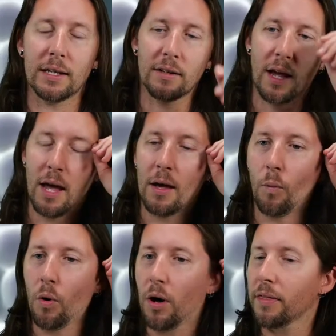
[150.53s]
And
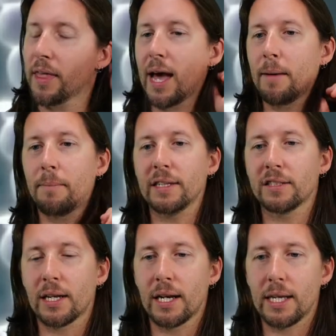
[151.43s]
what that
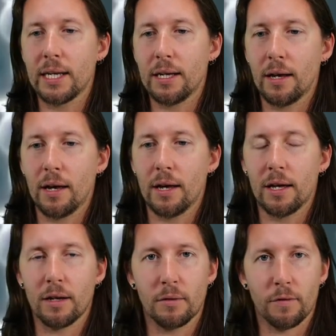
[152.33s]
basically,
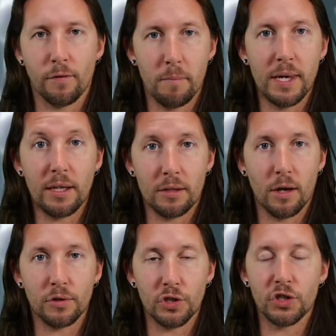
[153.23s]
for me,
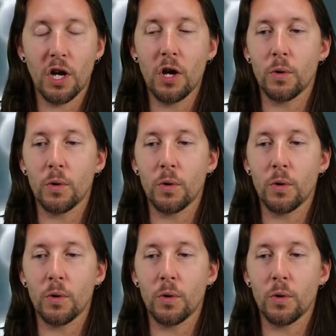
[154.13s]
goes to show